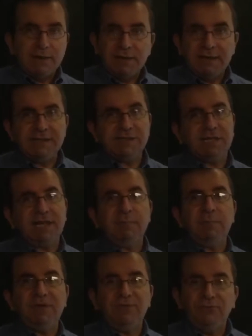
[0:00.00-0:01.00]
These
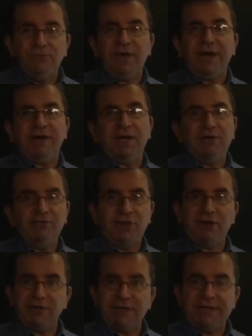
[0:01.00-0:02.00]
can be very,
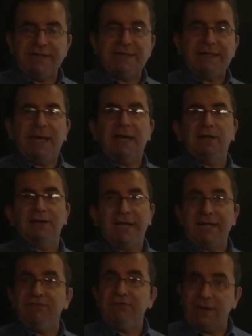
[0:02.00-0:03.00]
very detailed
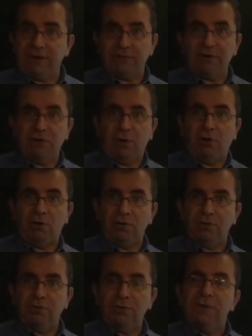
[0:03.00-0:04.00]
and very long.
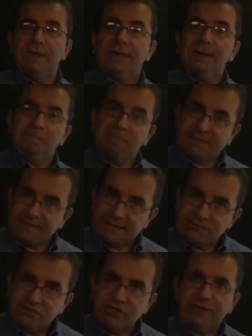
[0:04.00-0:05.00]
But
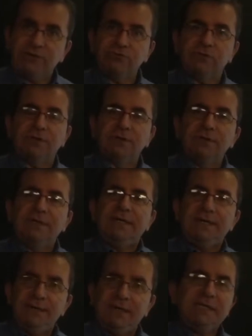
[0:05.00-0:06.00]
in general,
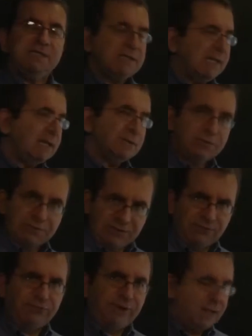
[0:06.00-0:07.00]
these include
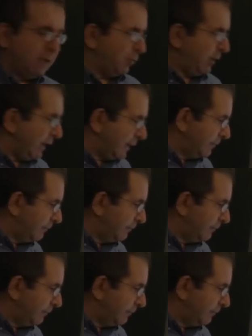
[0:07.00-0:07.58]
the following.